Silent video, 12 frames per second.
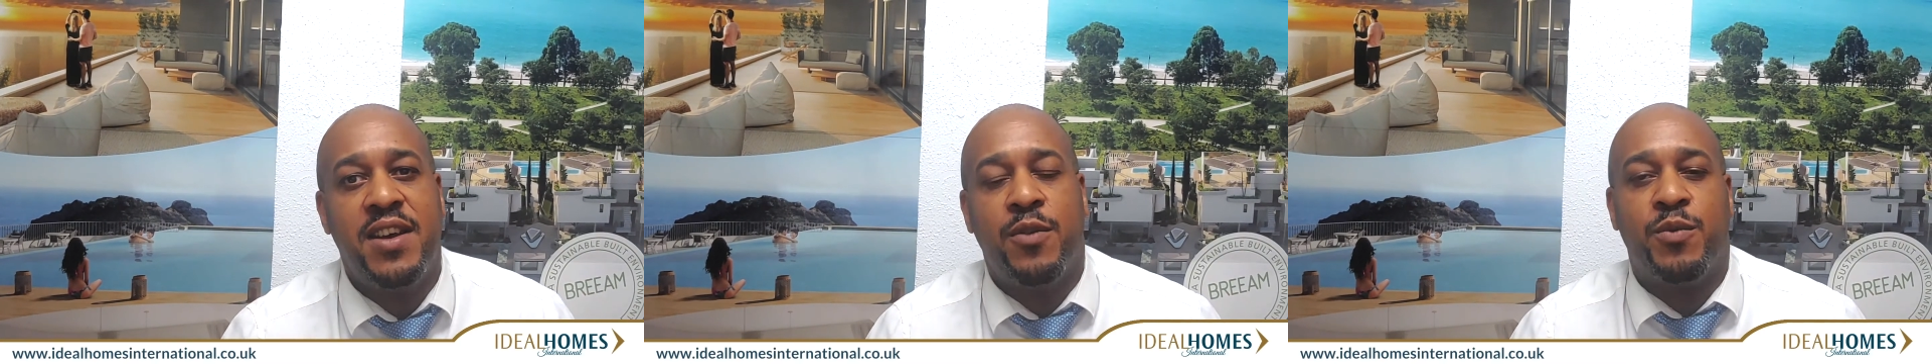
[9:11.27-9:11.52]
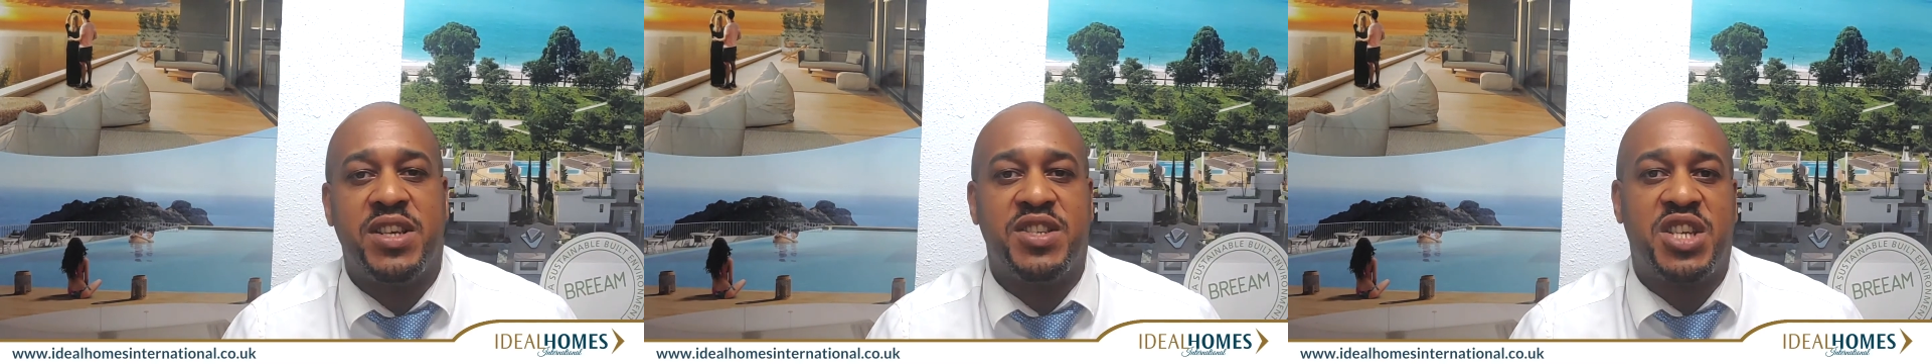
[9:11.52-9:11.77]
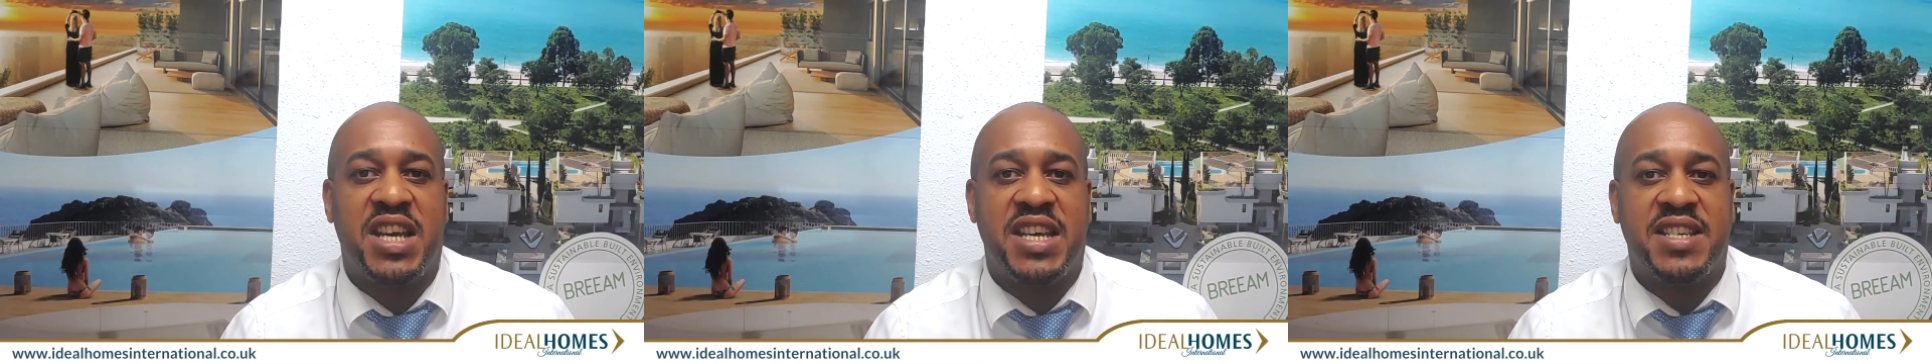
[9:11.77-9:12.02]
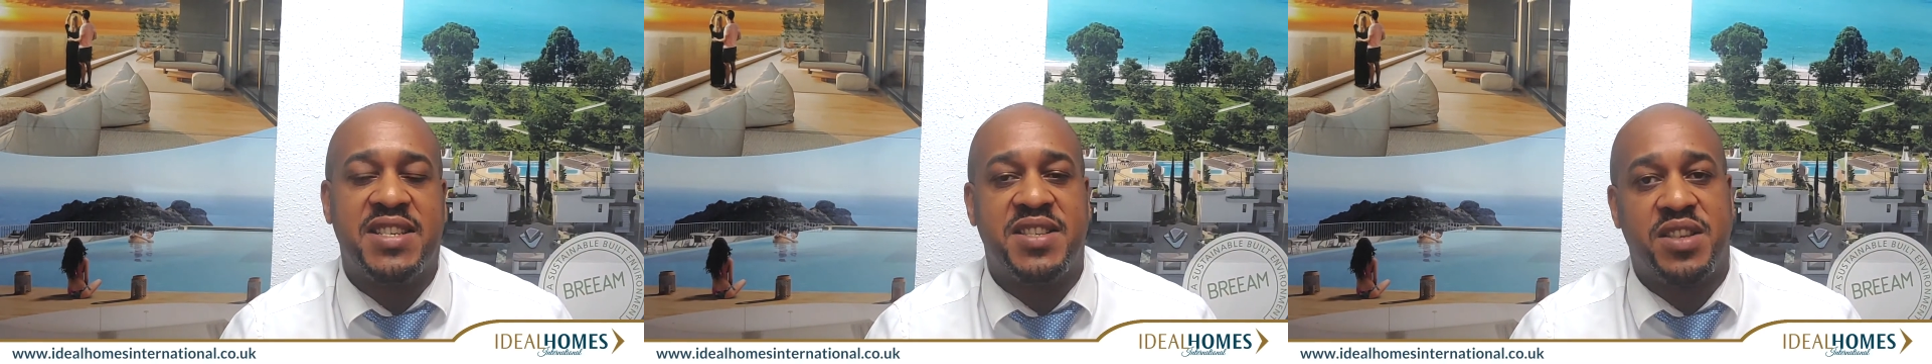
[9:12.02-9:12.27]
which
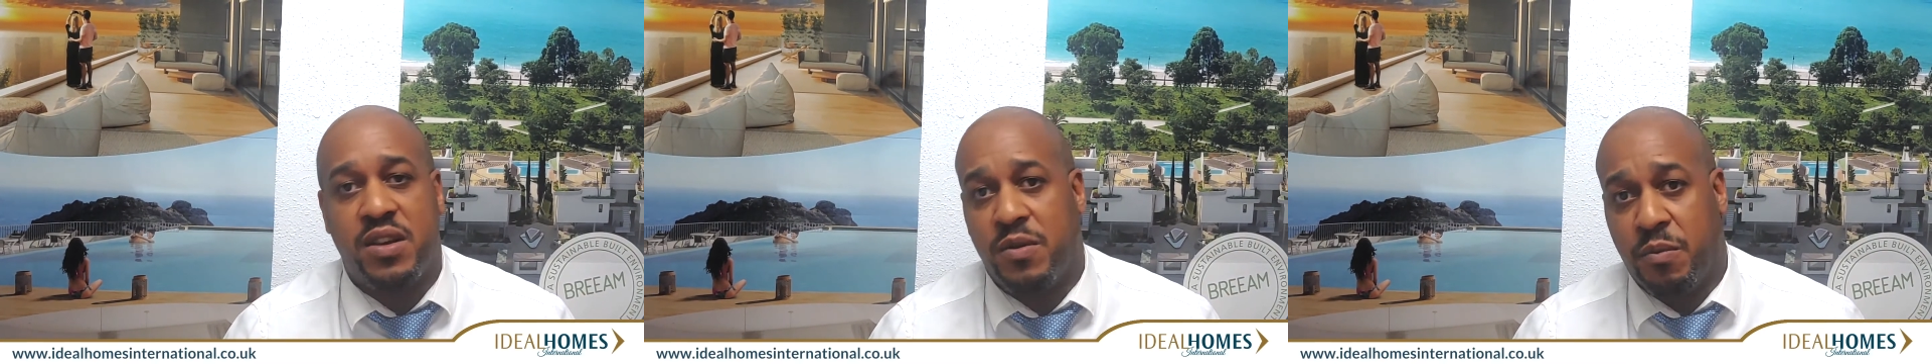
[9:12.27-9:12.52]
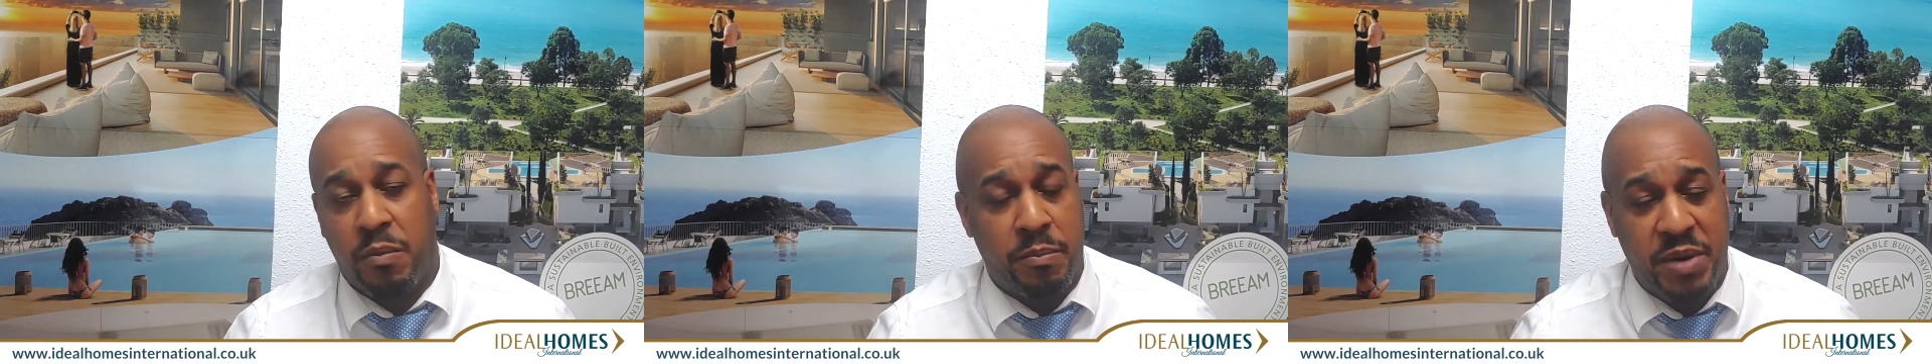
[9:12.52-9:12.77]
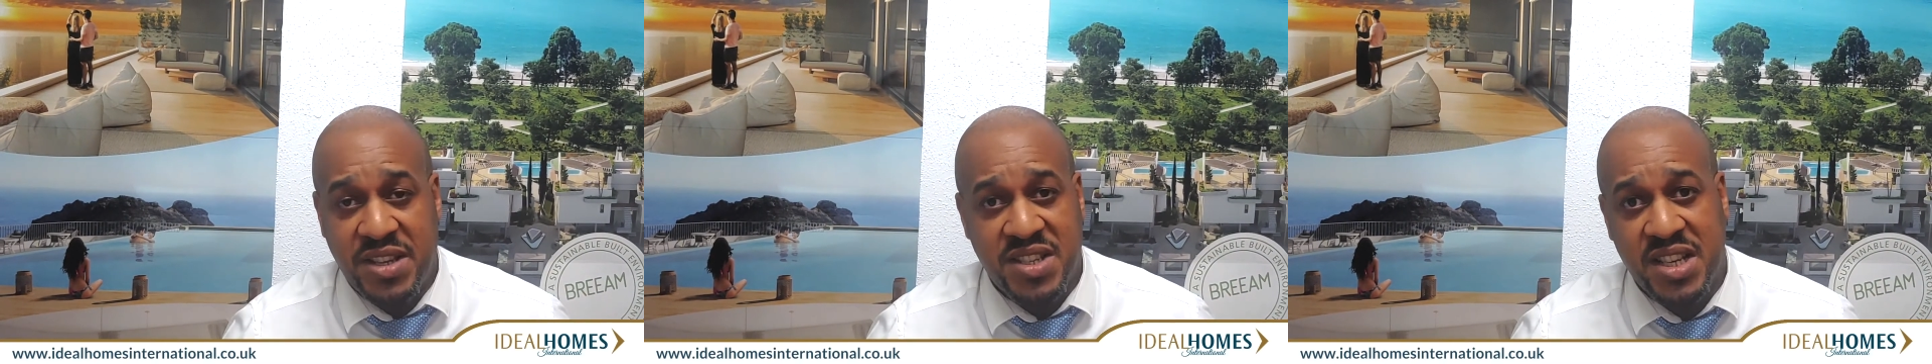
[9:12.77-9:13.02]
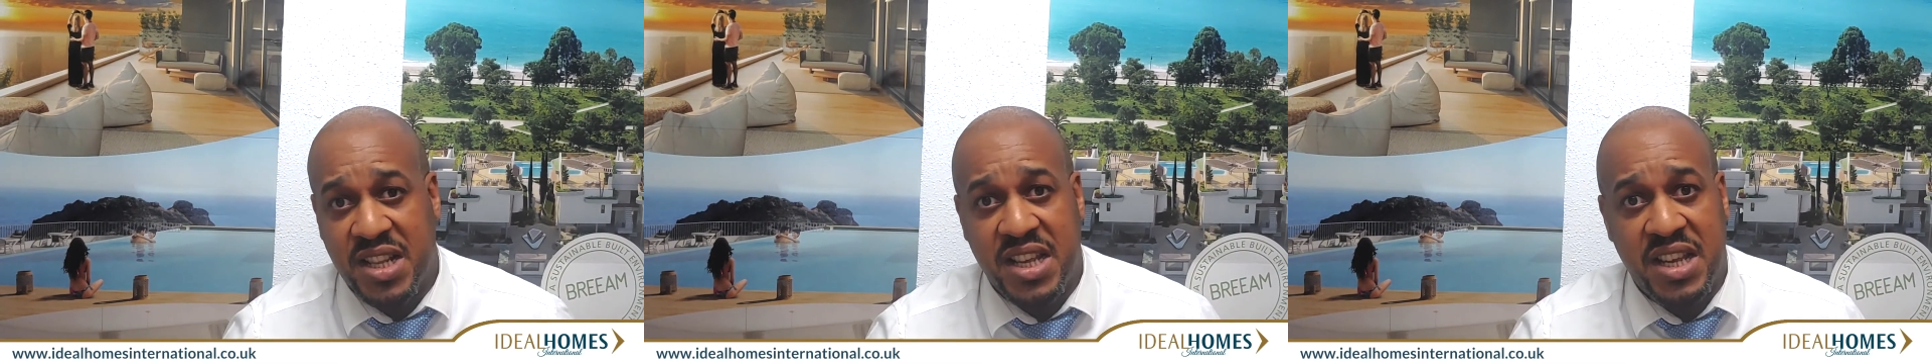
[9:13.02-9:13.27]
is
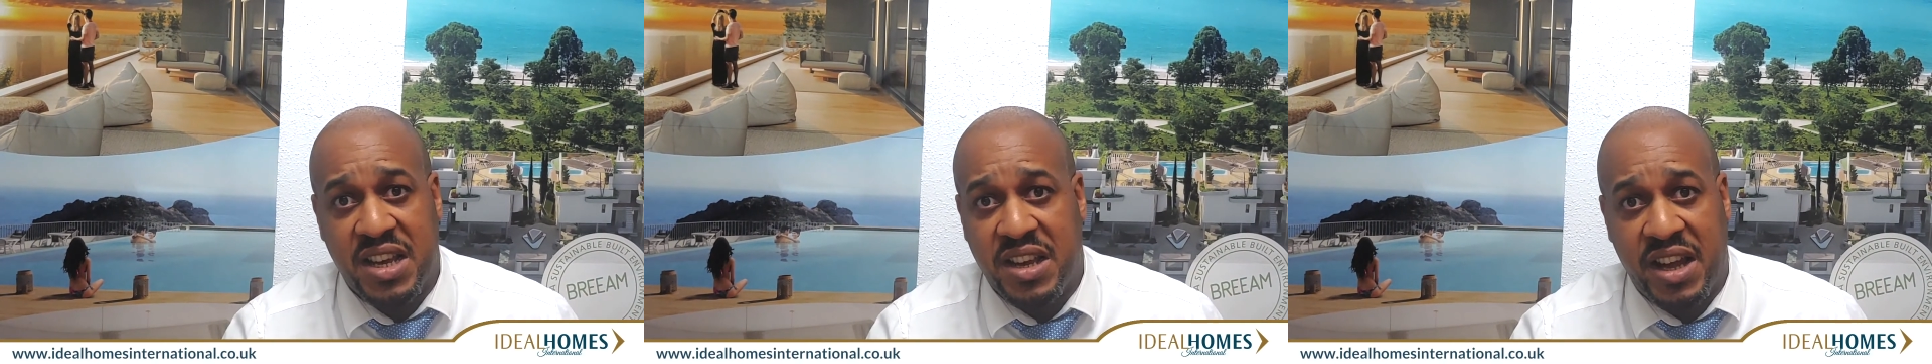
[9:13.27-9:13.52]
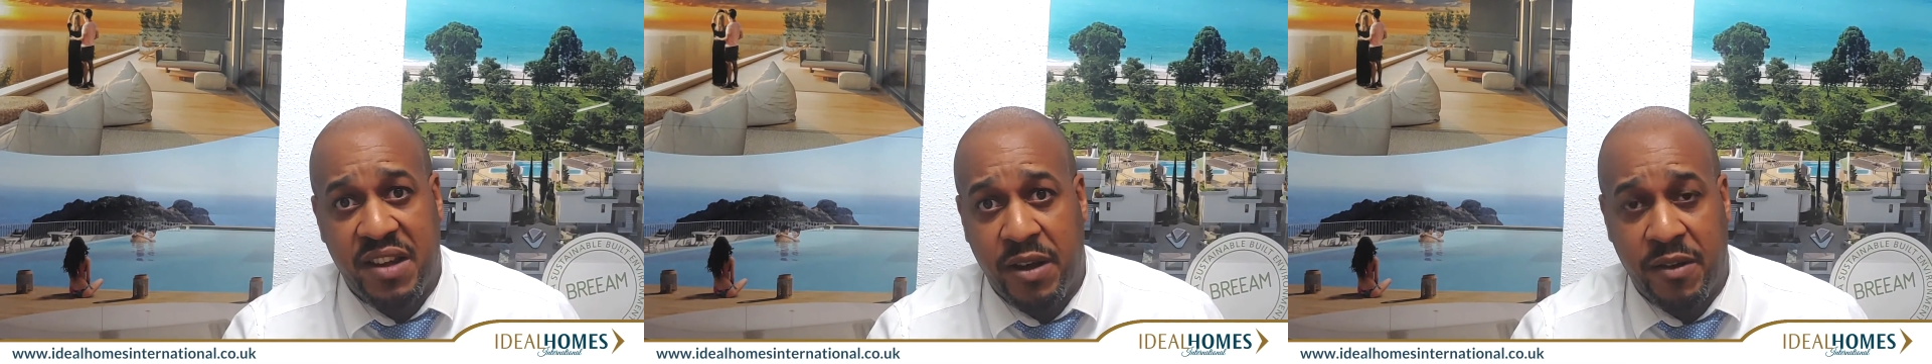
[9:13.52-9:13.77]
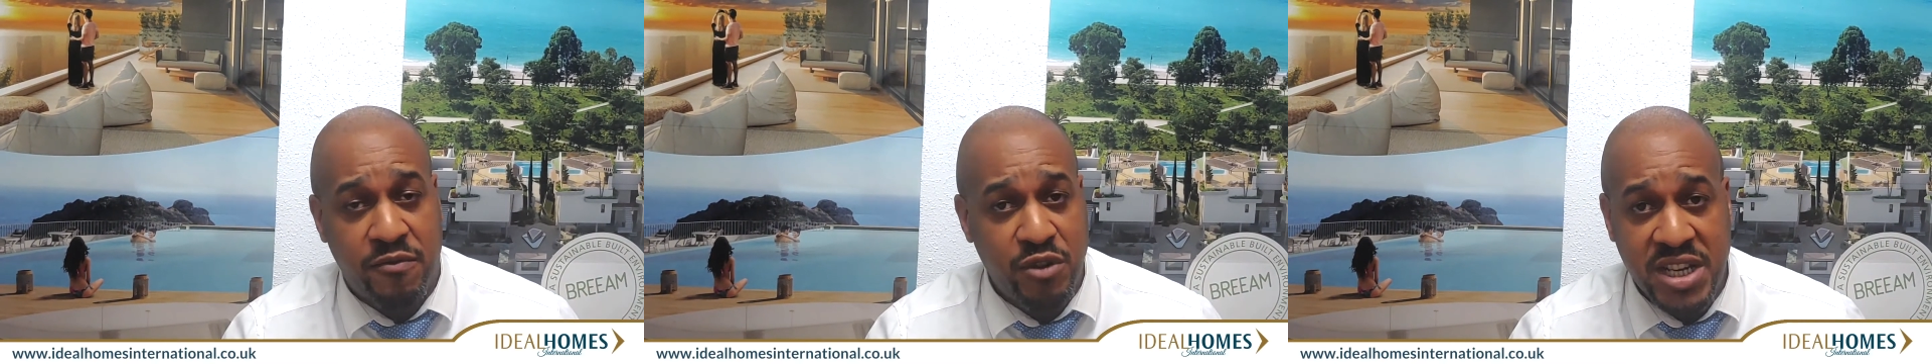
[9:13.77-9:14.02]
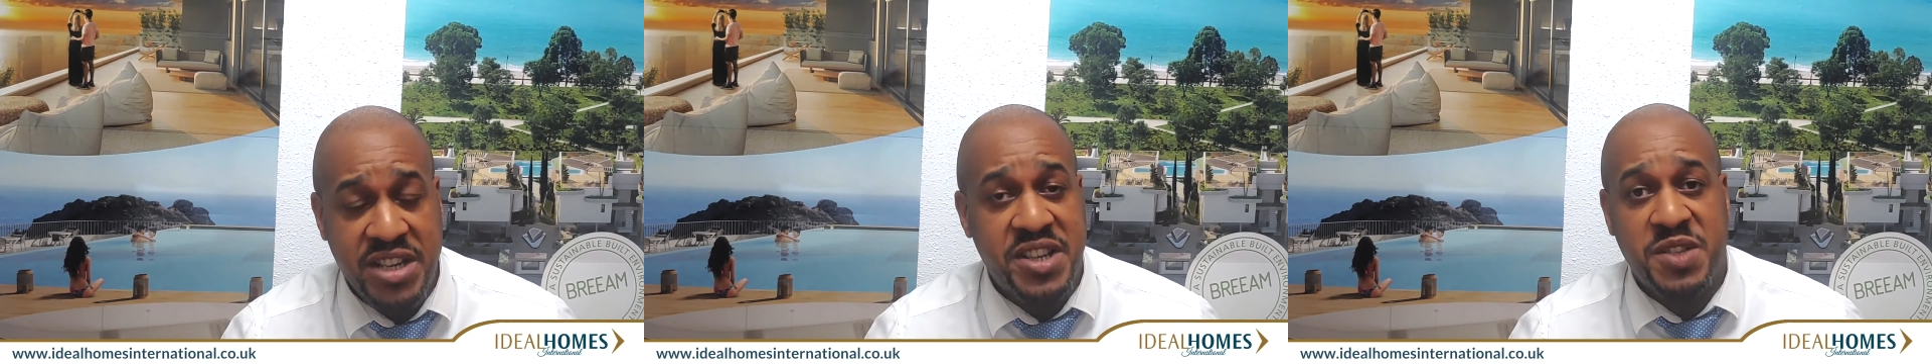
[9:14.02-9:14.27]
basically a
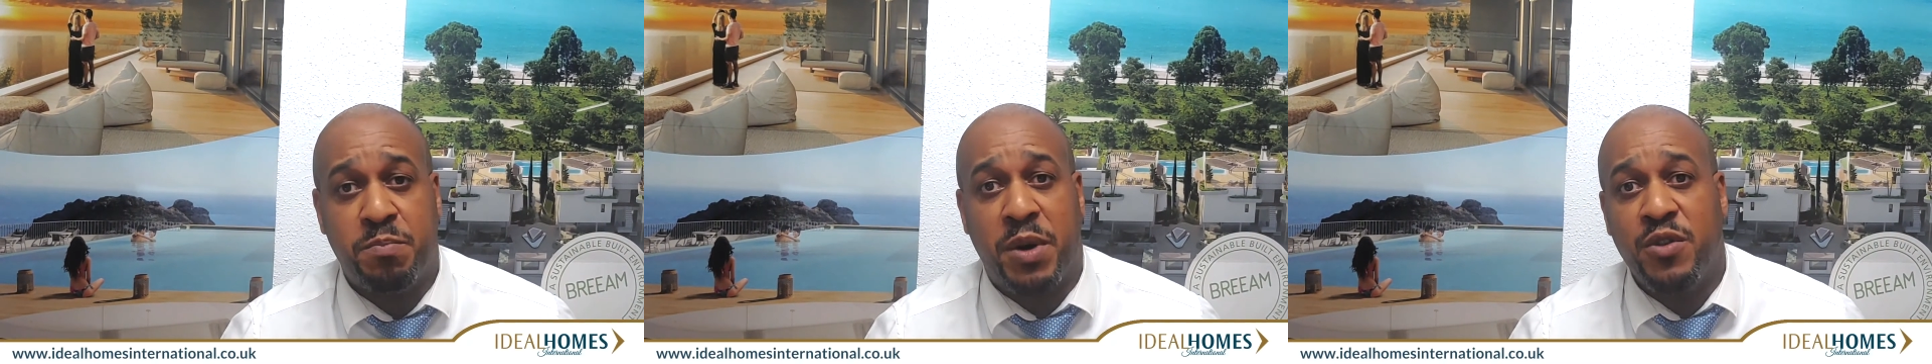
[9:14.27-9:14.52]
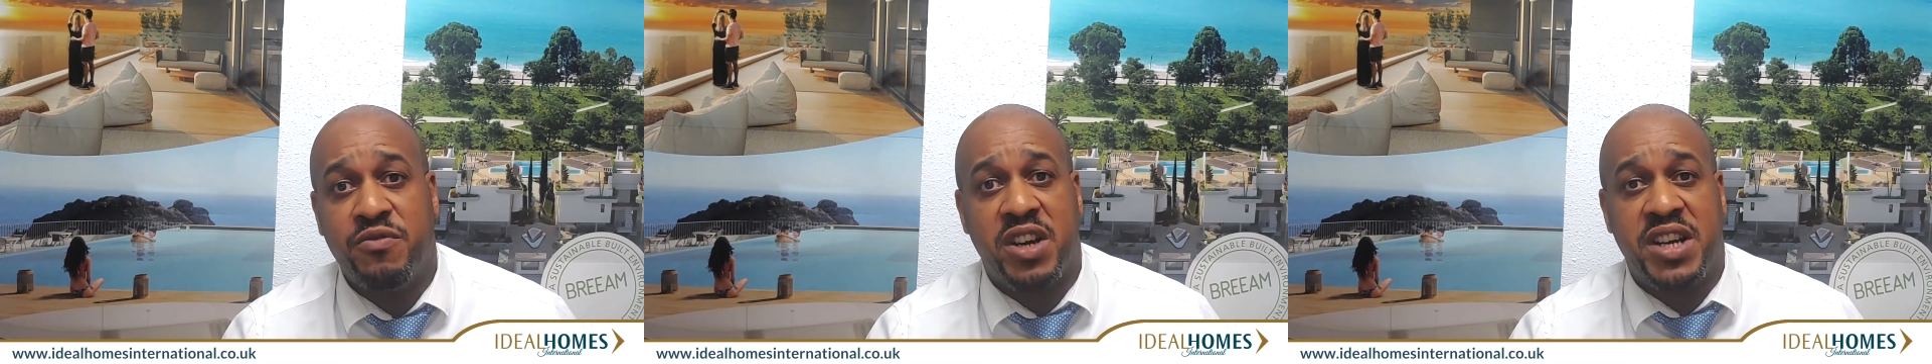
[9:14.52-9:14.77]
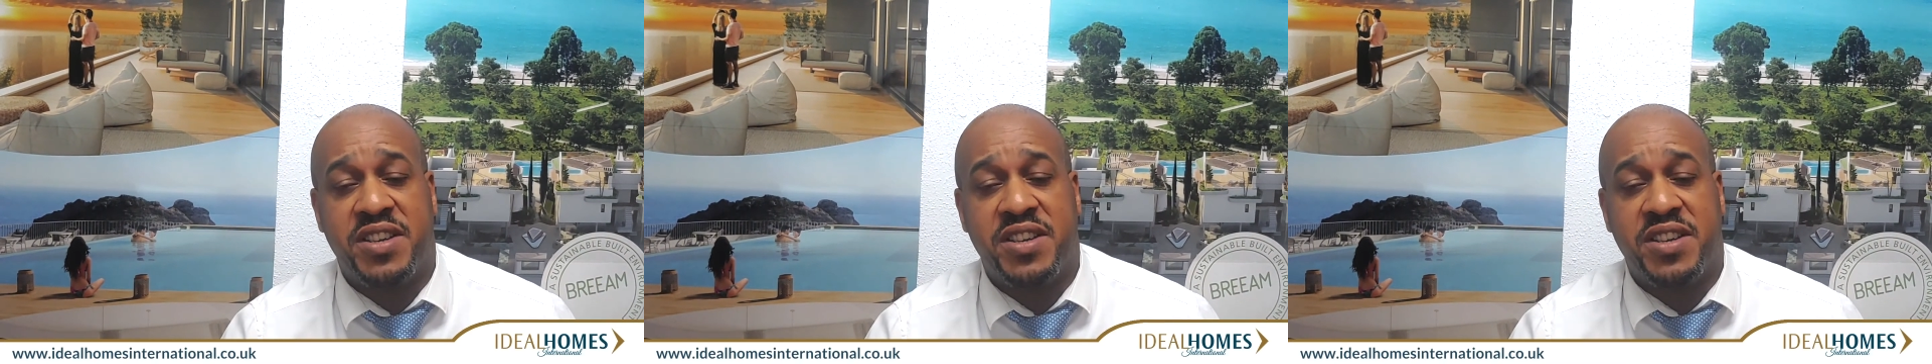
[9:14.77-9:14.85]
really nice boat ride.